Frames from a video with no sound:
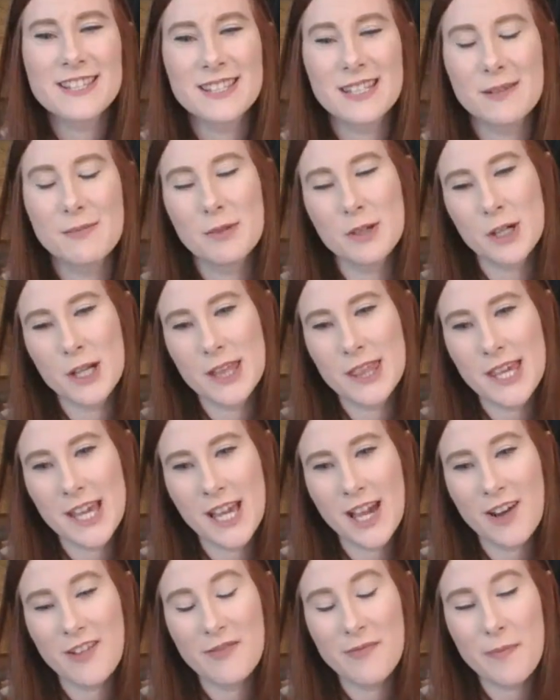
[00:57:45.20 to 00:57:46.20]
similar
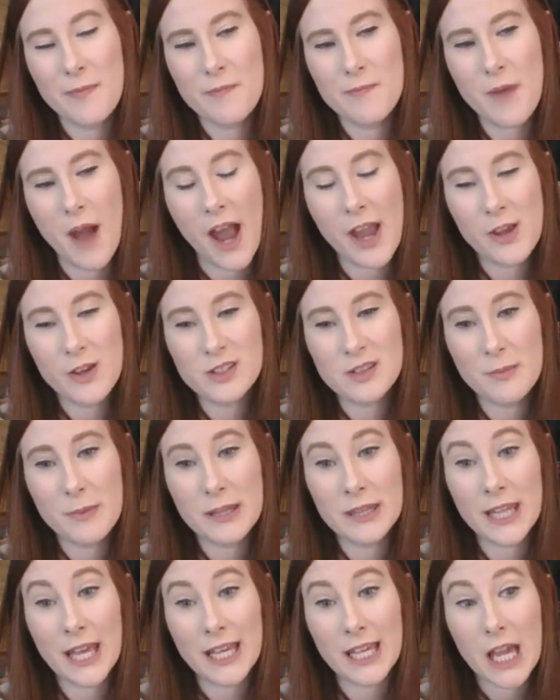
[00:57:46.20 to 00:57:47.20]
thing of I used to
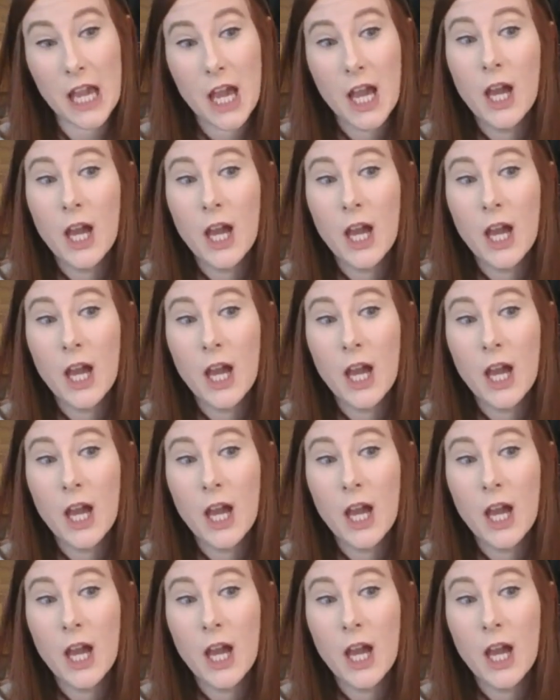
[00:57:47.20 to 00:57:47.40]
been like